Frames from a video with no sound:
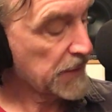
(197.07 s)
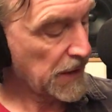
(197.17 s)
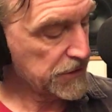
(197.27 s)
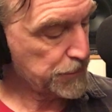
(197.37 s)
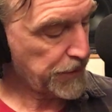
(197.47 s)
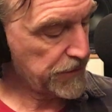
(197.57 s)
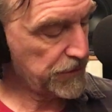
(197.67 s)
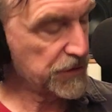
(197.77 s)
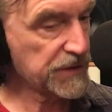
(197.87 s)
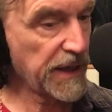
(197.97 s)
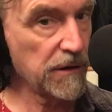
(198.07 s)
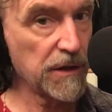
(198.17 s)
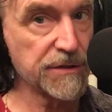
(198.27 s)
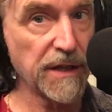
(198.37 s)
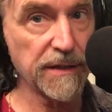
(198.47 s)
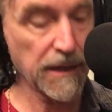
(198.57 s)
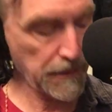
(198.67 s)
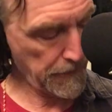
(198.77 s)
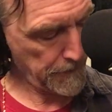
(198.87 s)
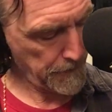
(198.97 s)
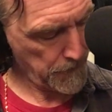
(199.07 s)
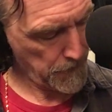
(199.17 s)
I just played through the scale ascending.